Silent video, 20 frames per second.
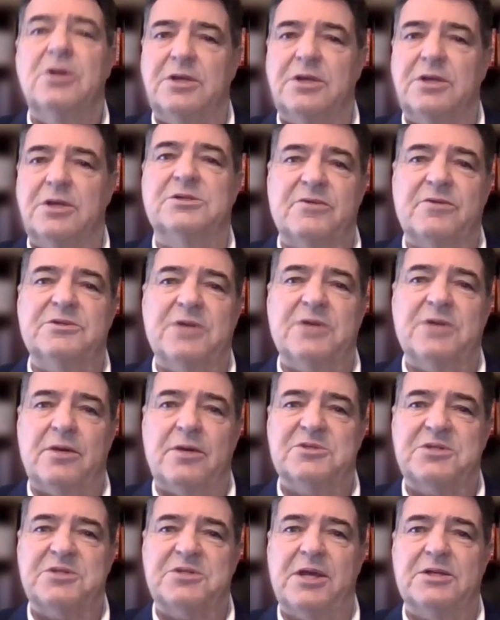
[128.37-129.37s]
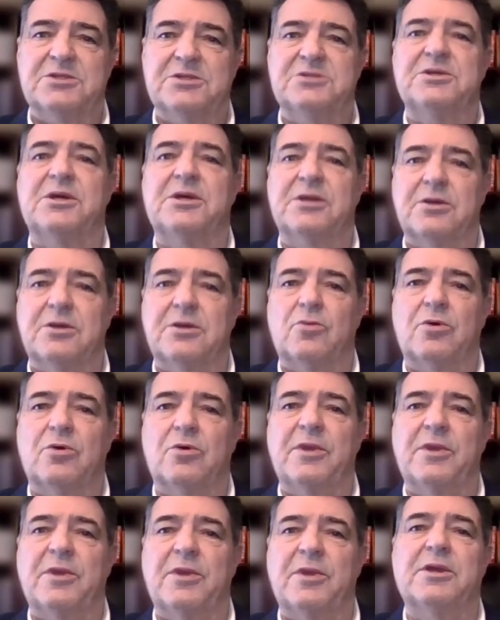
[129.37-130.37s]
is every time a scan's taken, we're
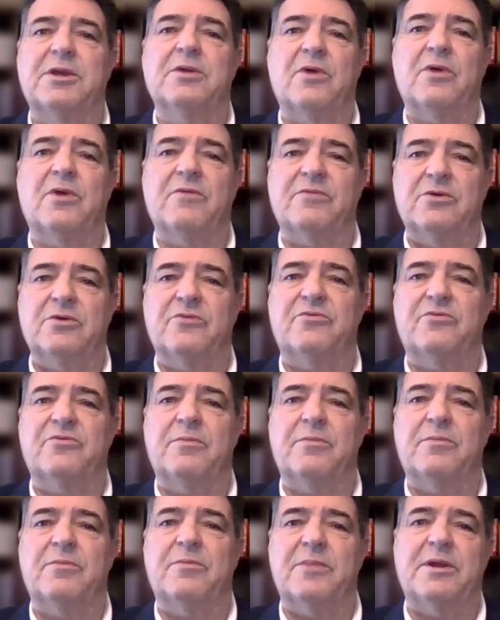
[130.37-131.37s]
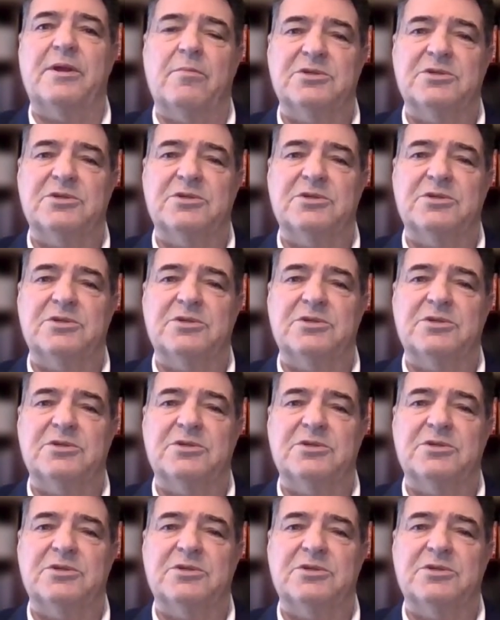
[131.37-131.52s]
making revenue from that at a